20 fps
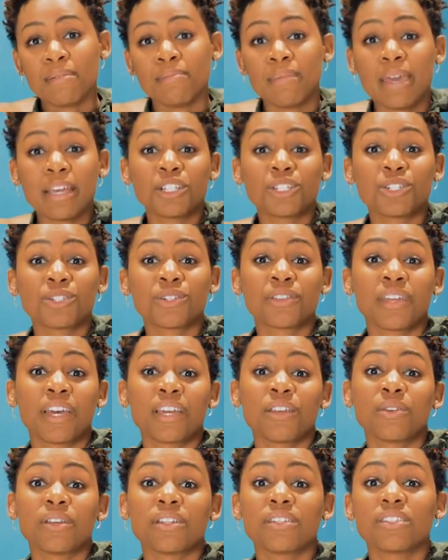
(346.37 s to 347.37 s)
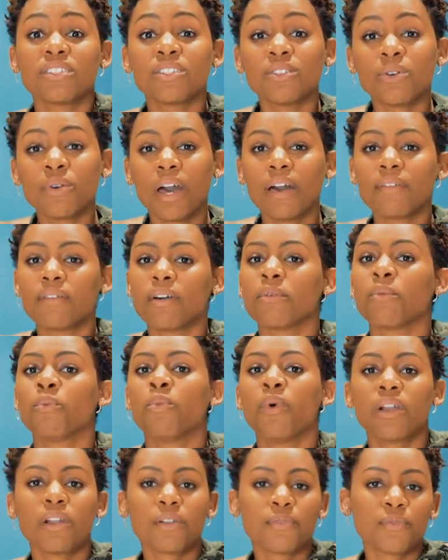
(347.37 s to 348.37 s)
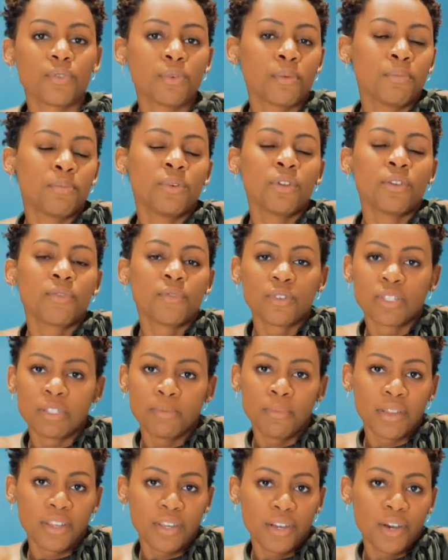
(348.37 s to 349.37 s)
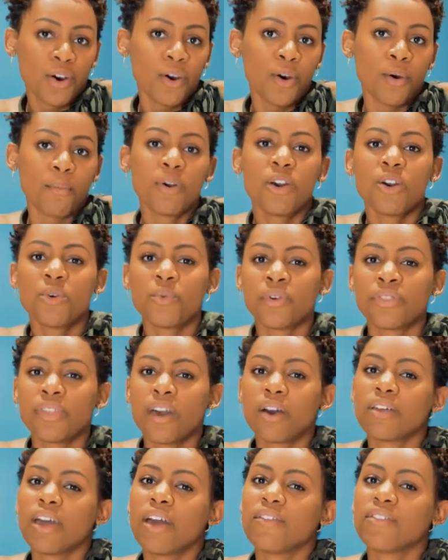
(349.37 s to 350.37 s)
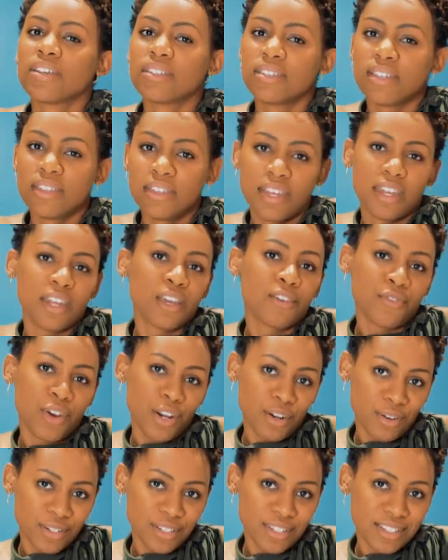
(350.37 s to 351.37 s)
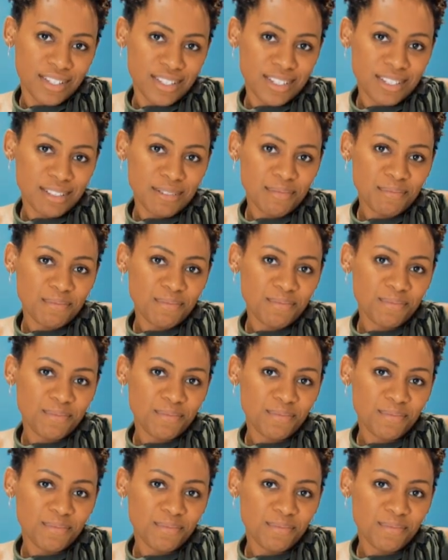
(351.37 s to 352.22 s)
and make sure that you can still have a wonderful, beautiful smelling home without having synthetic fragrances.